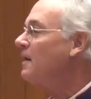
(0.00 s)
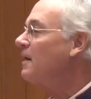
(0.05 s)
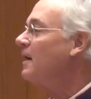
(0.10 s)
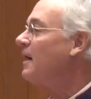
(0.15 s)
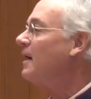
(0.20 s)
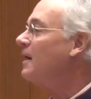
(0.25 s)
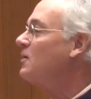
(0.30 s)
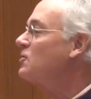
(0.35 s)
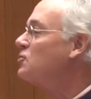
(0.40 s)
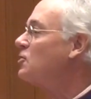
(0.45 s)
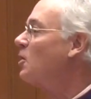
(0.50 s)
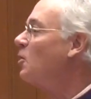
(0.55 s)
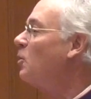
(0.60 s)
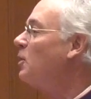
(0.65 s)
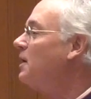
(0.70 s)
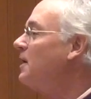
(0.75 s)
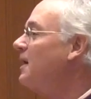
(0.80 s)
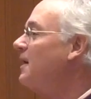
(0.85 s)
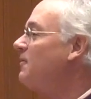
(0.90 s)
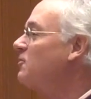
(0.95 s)
and so
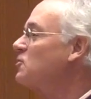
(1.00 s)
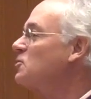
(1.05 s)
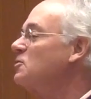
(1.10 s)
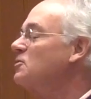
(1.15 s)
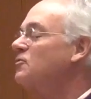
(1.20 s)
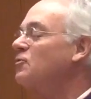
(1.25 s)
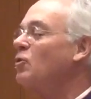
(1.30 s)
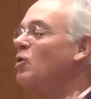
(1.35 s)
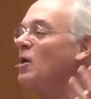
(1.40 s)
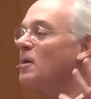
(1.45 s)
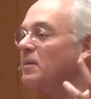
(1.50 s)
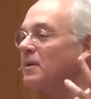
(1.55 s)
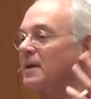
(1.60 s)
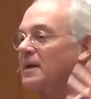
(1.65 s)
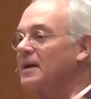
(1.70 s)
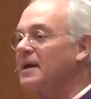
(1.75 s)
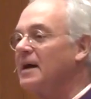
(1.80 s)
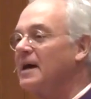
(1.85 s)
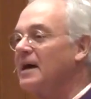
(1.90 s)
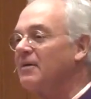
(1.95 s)
we have to
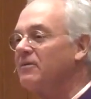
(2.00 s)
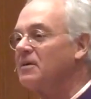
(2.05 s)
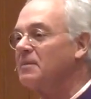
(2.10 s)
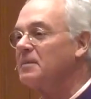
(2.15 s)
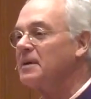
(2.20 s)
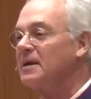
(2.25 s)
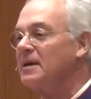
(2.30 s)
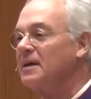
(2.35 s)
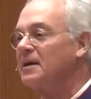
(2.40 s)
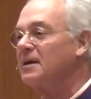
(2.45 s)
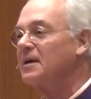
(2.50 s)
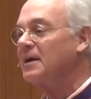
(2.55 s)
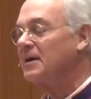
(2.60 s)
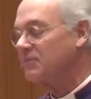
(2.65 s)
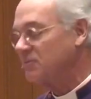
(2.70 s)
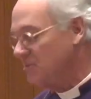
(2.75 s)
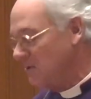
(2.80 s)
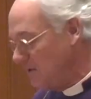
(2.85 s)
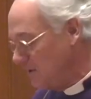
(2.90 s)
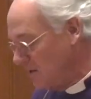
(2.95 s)
formally have a meeting
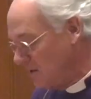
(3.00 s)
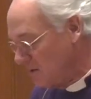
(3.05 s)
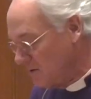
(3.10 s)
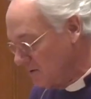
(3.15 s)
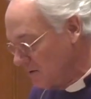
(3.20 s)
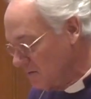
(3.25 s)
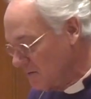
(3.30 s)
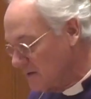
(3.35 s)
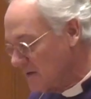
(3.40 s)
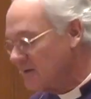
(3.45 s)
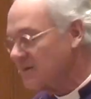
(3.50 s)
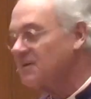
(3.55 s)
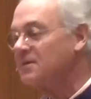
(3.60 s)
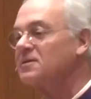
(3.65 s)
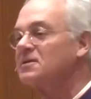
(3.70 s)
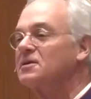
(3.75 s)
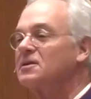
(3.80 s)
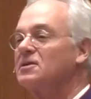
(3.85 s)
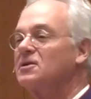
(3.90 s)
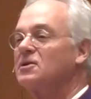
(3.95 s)
every year that
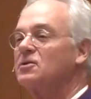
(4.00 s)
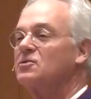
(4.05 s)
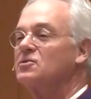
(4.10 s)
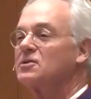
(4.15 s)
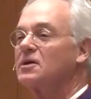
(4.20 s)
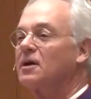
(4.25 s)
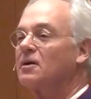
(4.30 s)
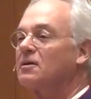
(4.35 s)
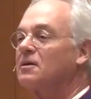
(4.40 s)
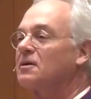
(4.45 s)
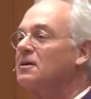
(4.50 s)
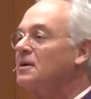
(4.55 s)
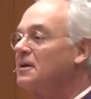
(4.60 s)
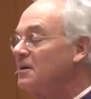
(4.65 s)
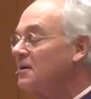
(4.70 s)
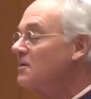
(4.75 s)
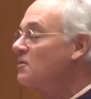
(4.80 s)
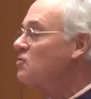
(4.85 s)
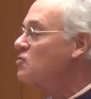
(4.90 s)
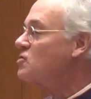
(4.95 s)
continues our
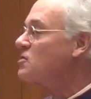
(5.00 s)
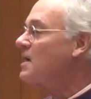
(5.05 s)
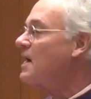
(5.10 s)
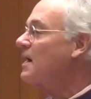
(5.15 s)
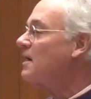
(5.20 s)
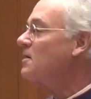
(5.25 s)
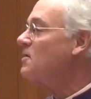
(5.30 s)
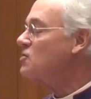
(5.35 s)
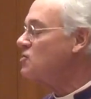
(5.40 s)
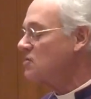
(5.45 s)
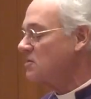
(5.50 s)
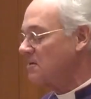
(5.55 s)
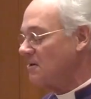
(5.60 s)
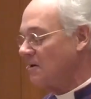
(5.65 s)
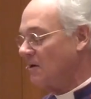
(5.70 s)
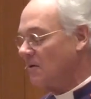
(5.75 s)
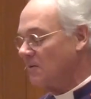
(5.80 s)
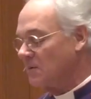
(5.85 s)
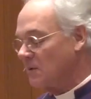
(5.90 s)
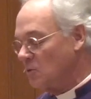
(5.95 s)
status
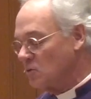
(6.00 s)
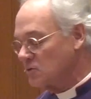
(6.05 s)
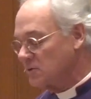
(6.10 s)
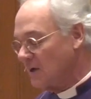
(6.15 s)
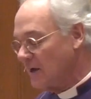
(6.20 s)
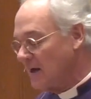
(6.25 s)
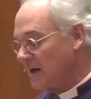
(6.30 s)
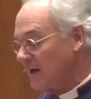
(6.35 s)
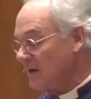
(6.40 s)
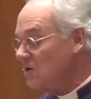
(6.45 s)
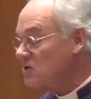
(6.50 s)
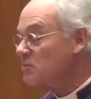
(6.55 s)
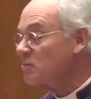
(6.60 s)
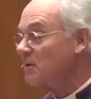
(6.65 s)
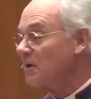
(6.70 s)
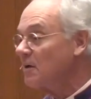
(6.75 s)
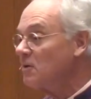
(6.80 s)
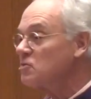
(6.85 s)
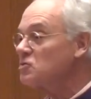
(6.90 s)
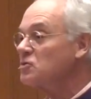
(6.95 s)
on those lines,
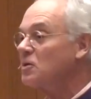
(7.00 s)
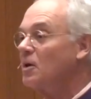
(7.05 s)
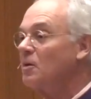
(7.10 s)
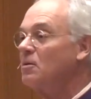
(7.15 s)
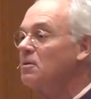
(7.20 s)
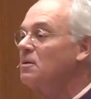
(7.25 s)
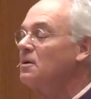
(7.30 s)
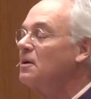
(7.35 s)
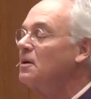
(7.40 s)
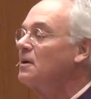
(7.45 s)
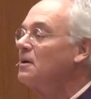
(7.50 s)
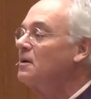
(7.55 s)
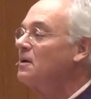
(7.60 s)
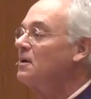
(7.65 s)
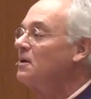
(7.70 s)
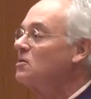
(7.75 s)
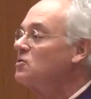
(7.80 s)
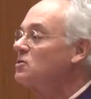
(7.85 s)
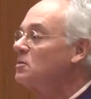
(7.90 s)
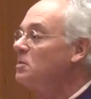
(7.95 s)
but also
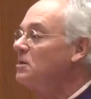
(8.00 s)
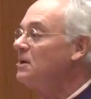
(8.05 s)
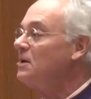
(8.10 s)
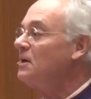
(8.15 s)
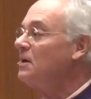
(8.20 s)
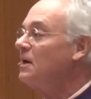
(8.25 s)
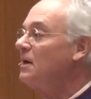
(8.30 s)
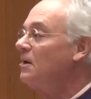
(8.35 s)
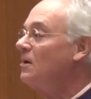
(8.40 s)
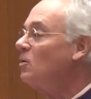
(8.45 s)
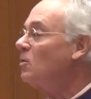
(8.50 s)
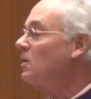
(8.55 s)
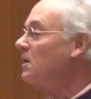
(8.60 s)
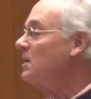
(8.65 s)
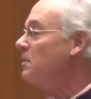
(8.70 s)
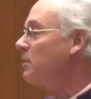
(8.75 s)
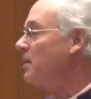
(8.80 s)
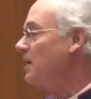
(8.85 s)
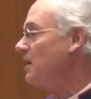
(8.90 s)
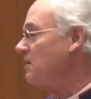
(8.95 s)
to be a
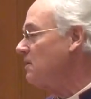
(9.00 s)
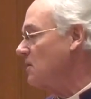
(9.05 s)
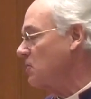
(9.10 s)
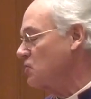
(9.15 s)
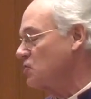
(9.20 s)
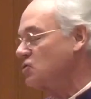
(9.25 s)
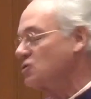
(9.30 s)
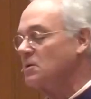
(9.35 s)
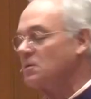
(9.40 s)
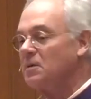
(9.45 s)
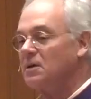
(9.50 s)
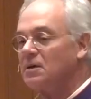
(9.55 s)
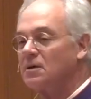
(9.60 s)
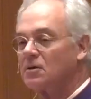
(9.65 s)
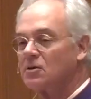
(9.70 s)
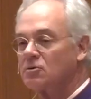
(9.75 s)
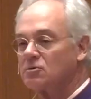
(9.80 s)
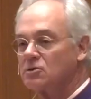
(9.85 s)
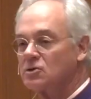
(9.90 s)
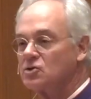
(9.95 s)
holy parish, to be
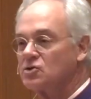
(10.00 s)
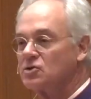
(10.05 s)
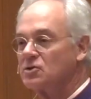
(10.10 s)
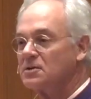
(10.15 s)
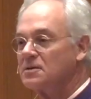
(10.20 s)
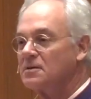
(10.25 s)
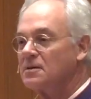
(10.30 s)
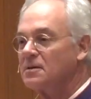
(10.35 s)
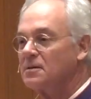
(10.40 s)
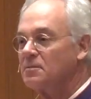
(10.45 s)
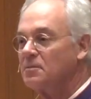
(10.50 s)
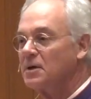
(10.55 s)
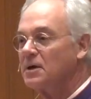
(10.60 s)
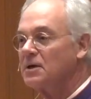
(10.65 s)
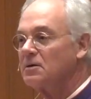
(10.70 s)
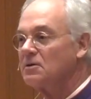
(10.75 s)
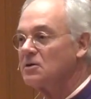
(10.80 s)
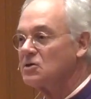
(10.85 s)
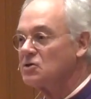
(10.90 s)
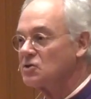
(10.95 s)
a Christian
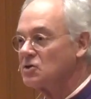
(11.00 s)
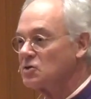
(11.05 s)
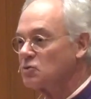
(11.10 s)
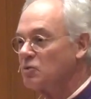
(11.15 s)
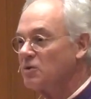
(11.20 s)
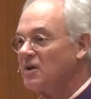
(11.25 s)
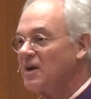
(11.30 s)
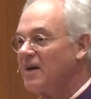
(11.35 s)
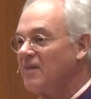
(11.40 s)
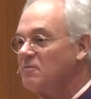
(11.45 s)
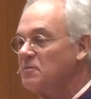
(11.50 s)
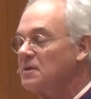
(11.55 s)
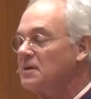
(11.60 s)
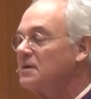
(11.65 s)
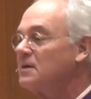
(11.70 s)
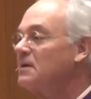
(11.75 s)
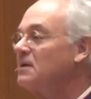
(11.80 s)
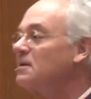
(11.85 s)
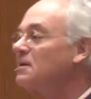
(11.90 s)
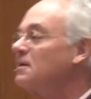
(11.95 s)
parish, as we have
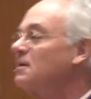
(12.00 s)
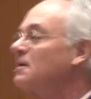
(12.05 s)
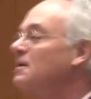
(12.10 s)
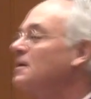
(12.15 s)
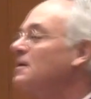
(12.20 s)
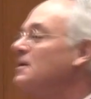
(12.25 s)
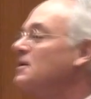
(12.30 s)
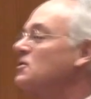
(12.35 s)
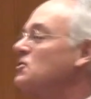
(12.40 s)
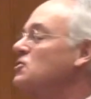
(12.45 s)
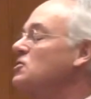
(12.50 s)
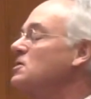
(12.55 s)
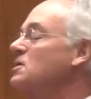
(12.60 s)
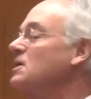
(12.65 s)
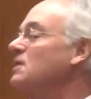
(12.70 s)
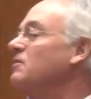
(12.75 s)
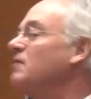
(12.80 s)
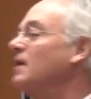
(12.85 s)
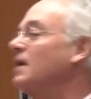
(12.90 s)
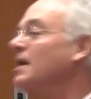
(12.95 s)
been in the
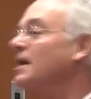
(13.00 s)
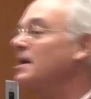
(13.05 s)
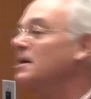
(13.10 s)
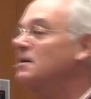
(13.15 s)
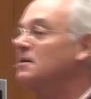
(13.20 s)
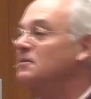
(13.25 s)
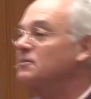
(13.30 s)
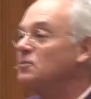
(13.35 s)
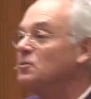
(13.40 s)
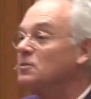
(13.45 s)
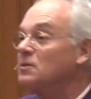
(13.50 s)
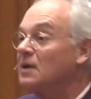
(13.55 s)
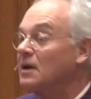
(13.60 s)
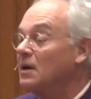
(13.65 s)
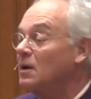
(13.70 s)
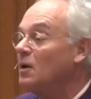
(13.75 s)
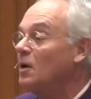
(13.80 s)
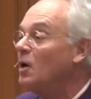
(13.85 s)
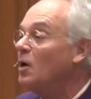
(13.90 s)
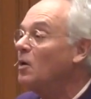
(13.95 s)
city of Atlanta for a
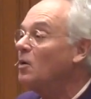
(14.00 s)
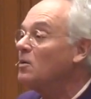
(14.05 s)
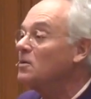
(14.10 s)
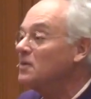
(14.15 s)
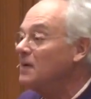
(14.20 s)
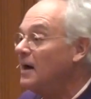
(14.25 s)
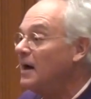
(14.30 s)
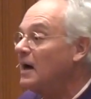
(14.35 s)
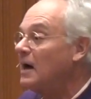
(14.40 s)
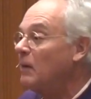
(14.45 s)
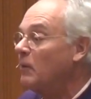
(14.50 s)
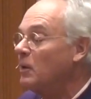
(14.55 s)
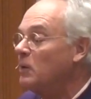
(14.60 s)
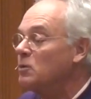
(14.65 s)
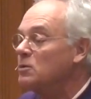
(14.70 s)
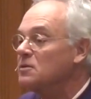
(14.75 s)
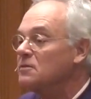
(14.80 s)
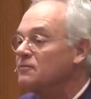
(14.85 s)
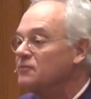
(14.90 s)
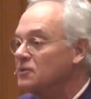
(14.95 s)
long time. We
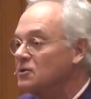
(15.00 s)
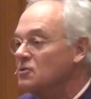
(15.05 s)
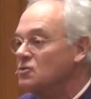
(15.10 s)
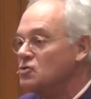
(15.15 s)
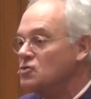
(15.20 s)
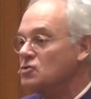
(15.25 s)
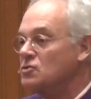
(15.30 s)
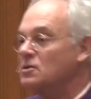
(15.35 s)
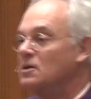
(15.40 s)
were the first